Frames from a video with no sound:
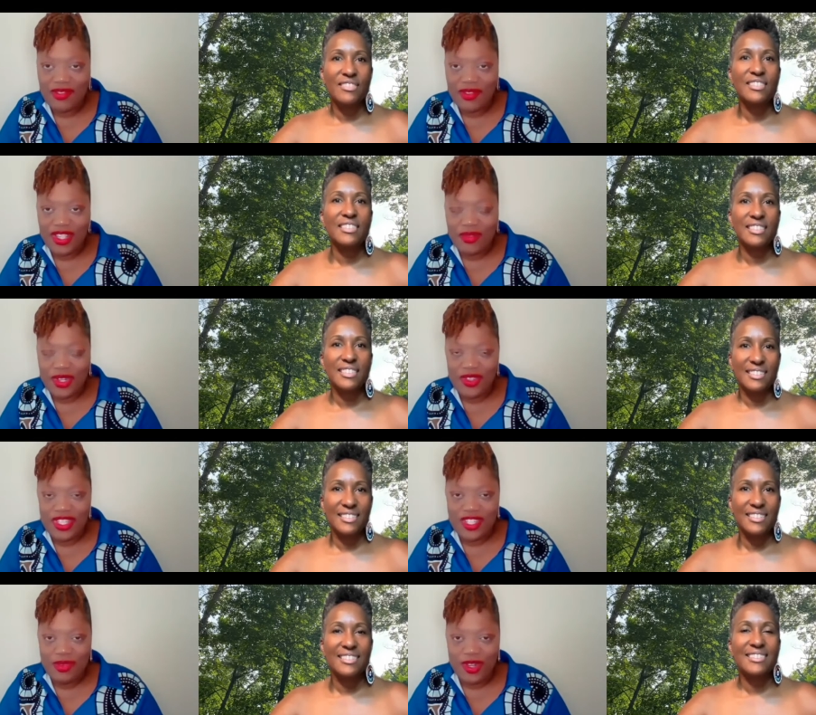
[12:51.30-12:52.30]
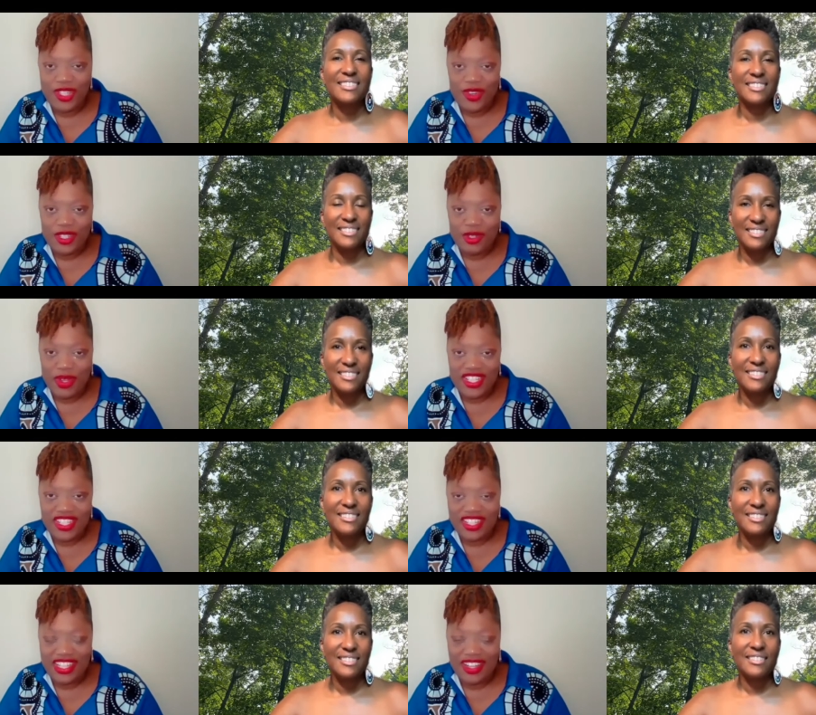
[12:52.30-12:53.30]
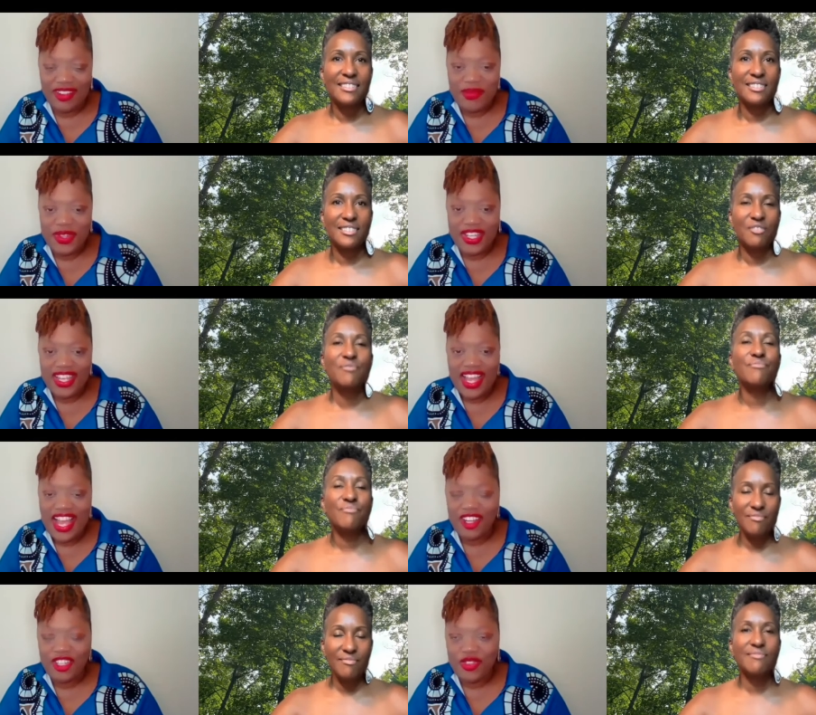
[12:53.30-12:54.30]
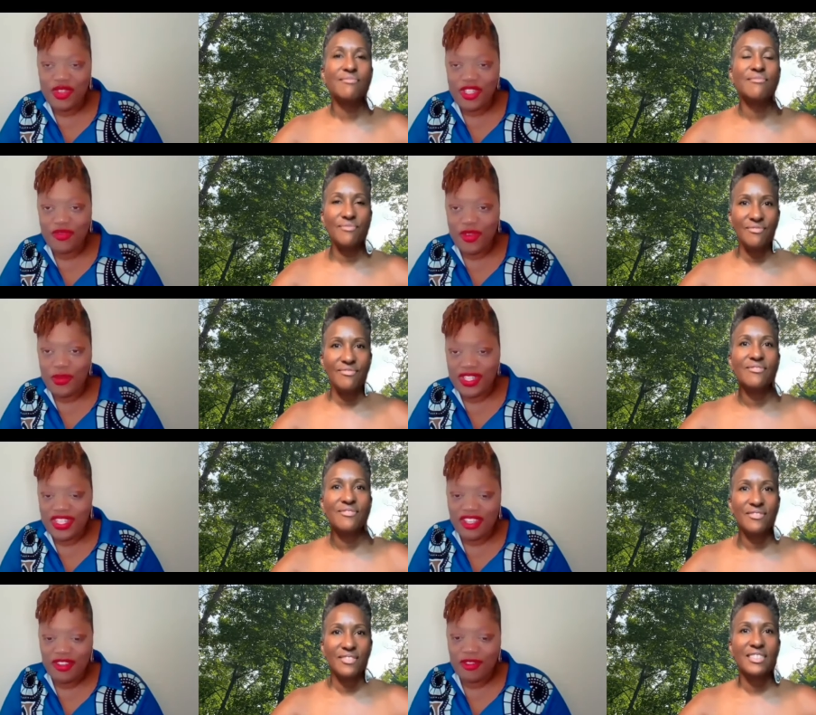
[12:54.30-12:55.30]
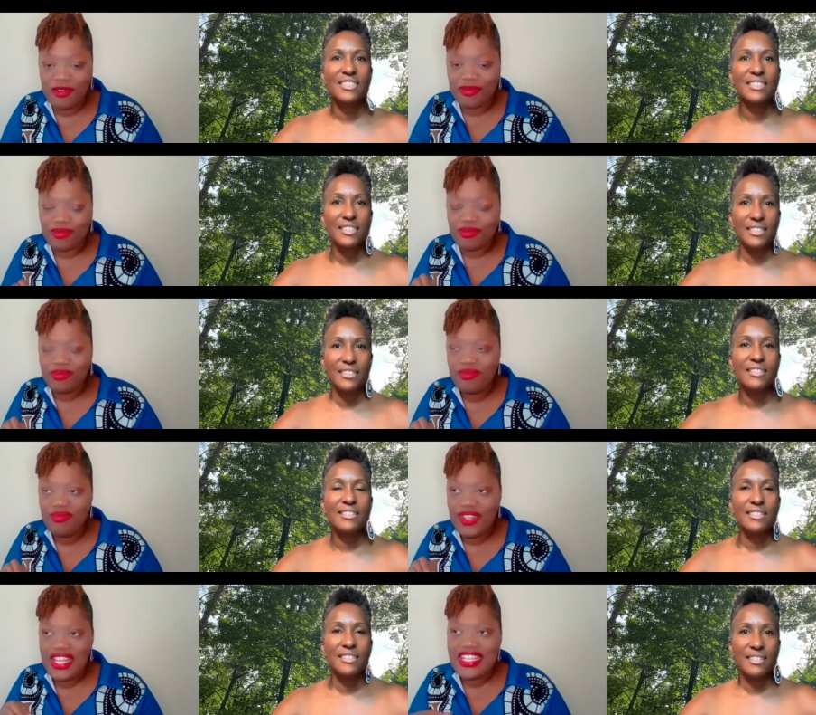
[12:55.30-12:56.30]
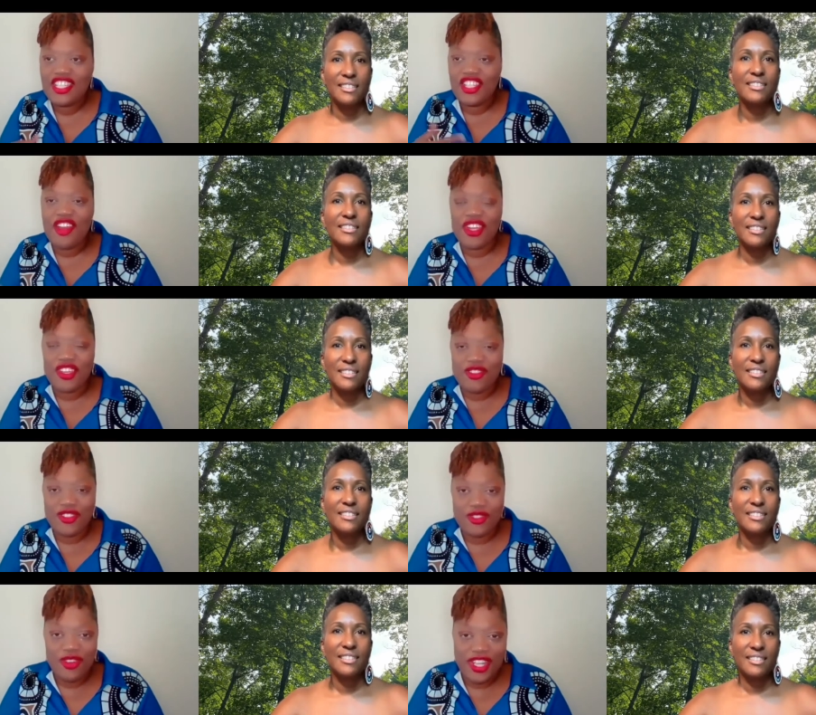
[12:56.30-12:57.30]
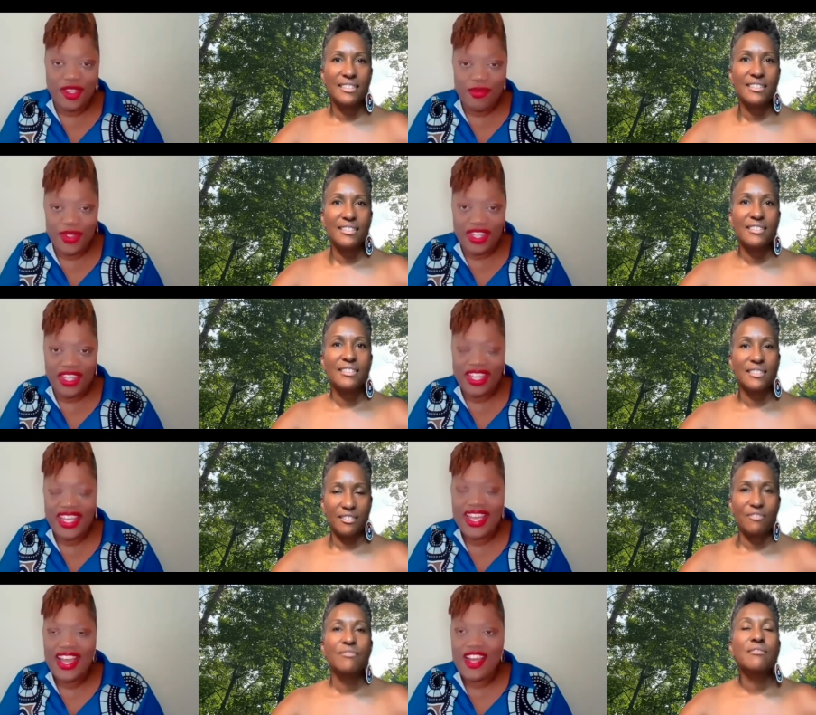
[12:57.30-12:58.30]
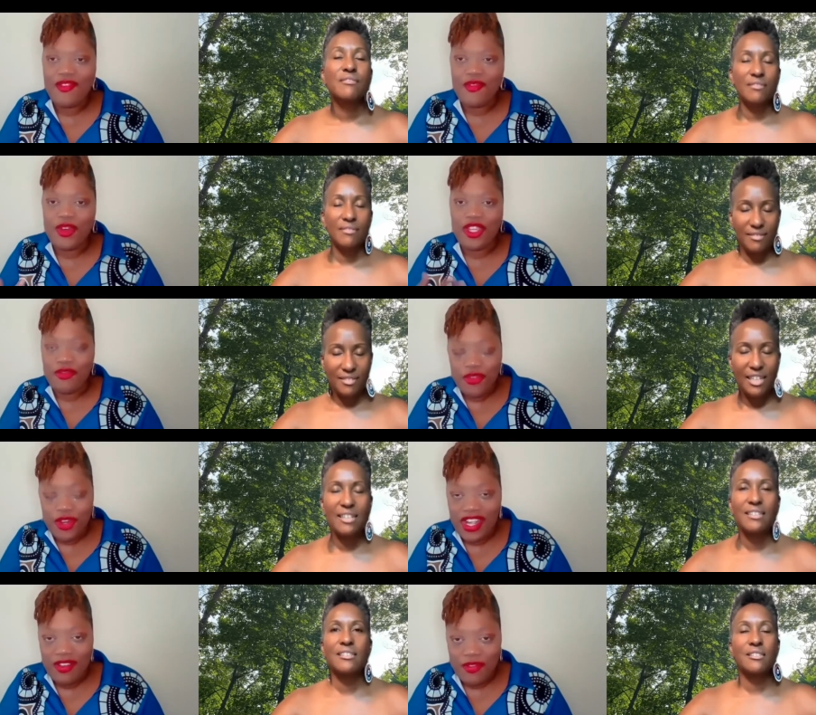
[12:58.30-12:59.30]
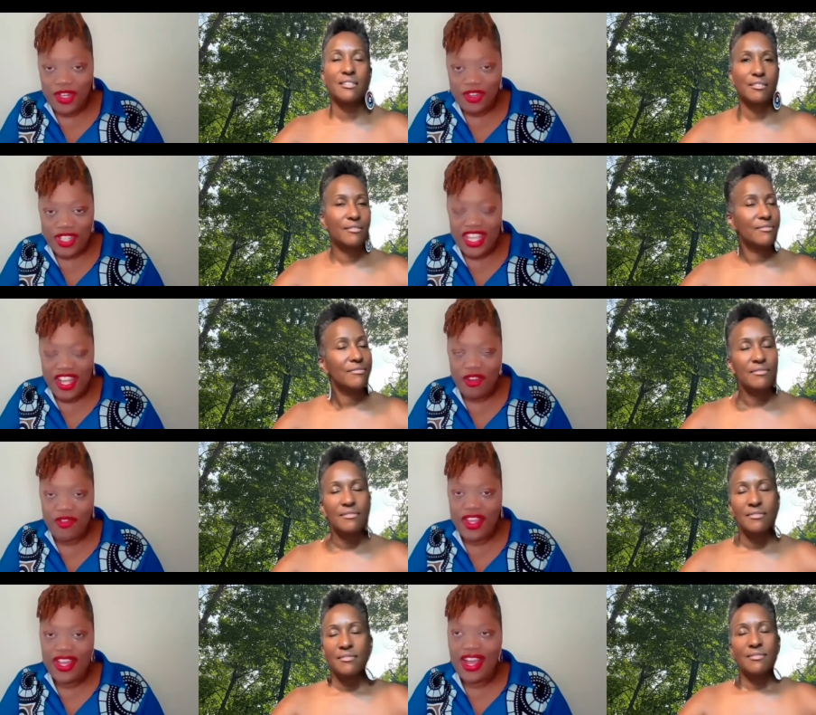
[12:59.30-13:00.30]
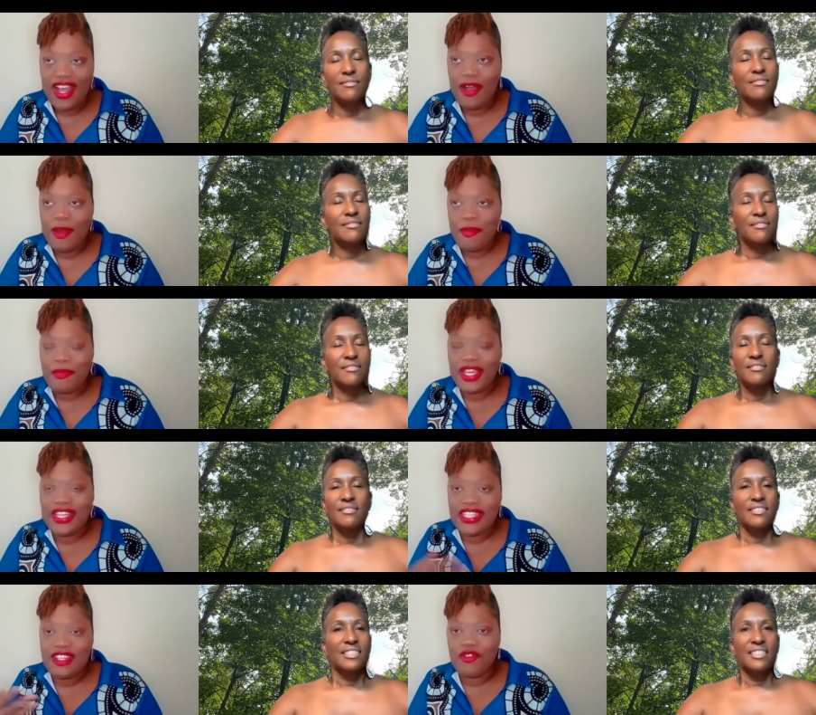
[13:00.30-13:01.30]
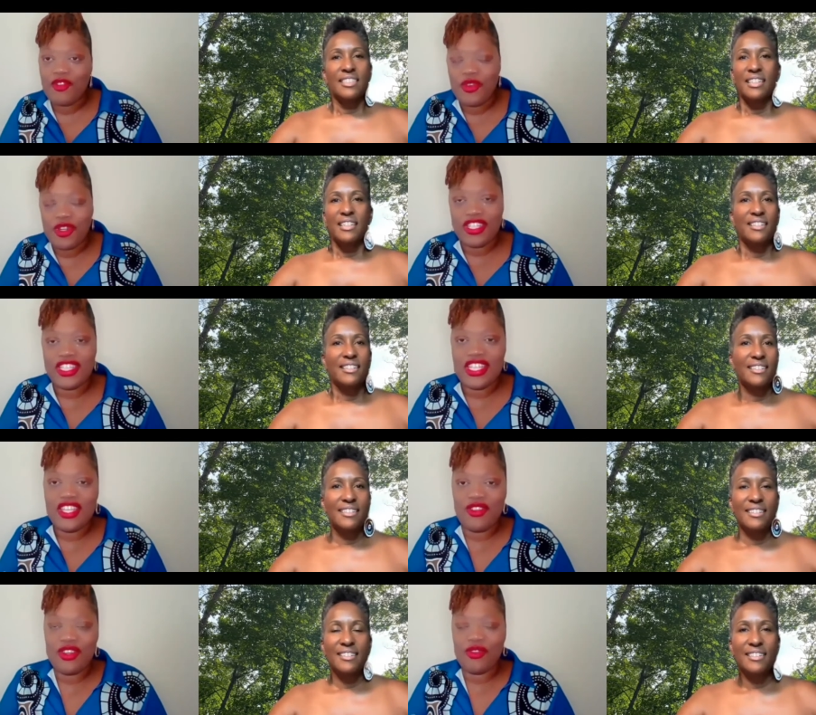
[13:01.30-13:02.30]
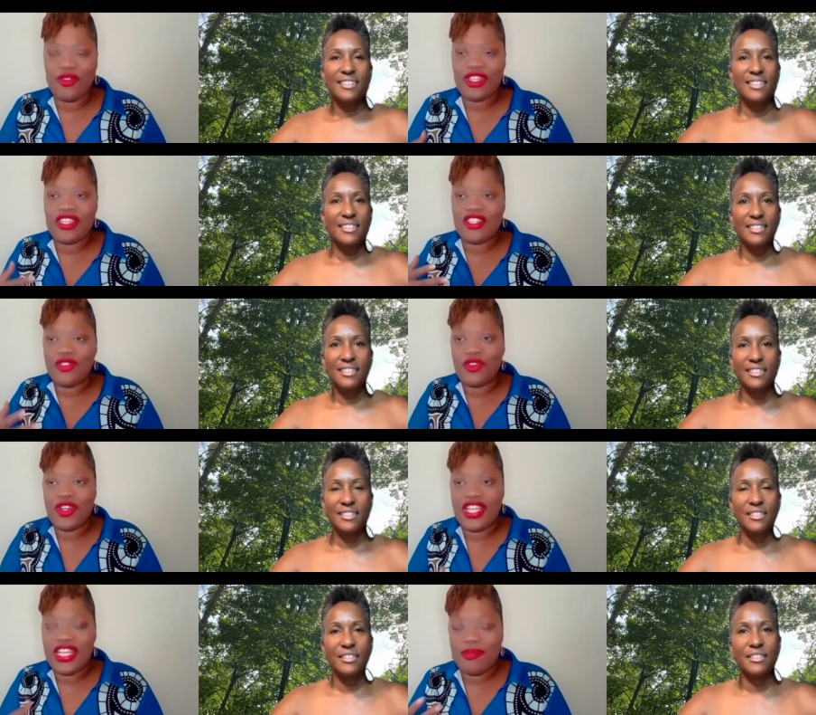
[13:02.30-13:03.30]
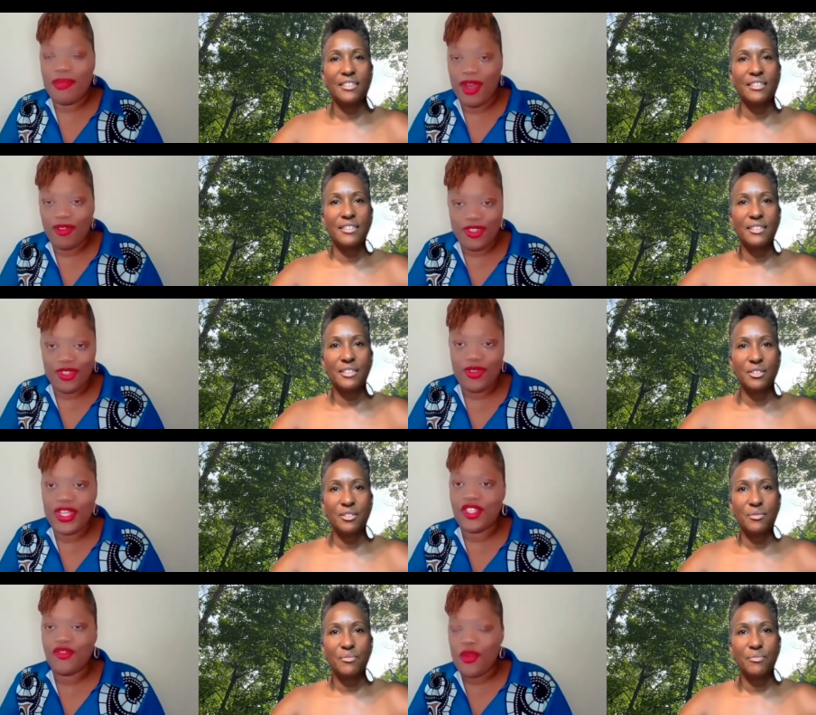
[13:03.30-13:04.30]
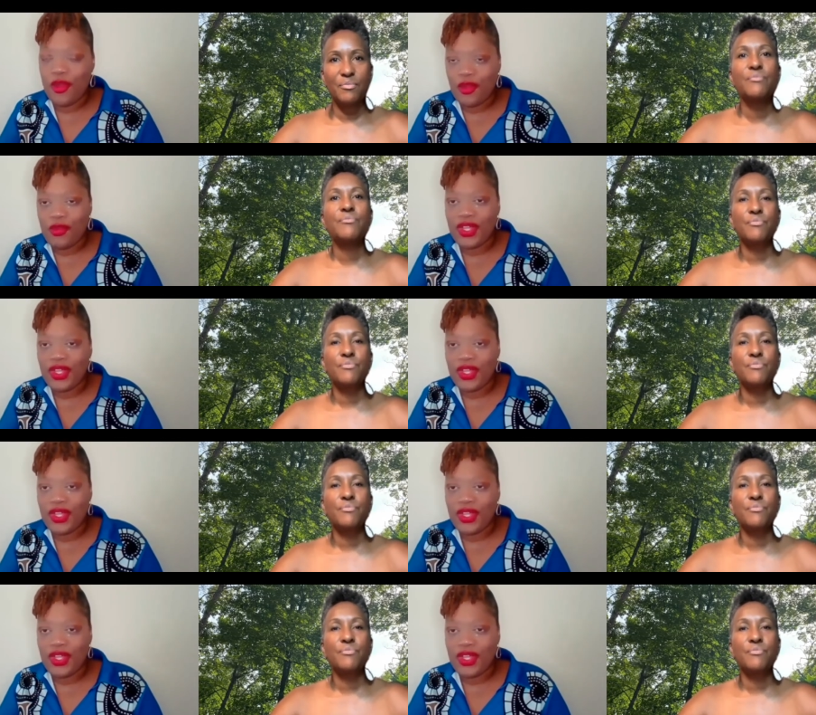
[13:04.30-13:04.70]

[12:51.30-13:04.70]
Speaker 1: we, we're using this word transformation a lot, but how transformative sharing your story can be for you for for yourself um, because of course you know the story is about you it's for the